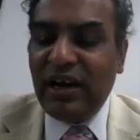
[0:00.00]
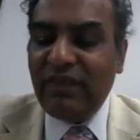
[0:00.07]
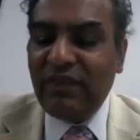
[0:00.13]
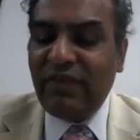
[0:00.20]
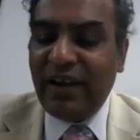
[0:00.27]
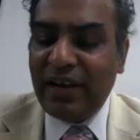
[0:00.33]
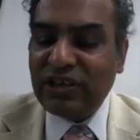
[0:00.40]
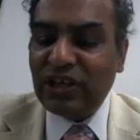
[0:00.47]

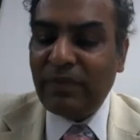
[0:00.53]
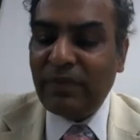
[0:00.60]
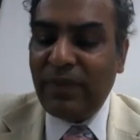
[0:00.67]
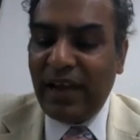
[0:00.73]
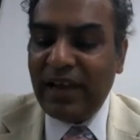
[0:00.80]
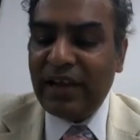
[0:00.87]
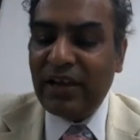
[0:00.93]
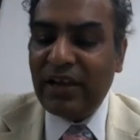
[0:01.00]
Financial
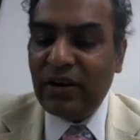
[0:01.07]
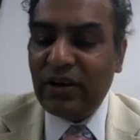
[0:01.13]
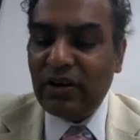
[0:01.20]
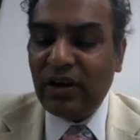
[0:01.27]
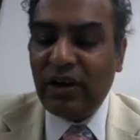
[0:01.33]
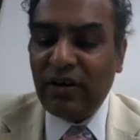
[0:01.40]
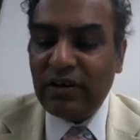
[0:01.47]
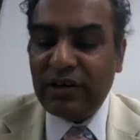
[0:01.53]
planning
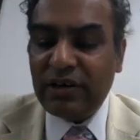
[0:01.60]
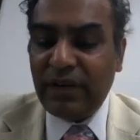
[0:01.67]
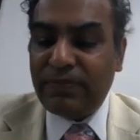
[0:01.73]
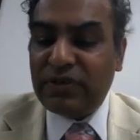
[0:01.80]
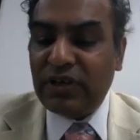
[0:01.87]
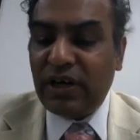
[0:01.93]
tips,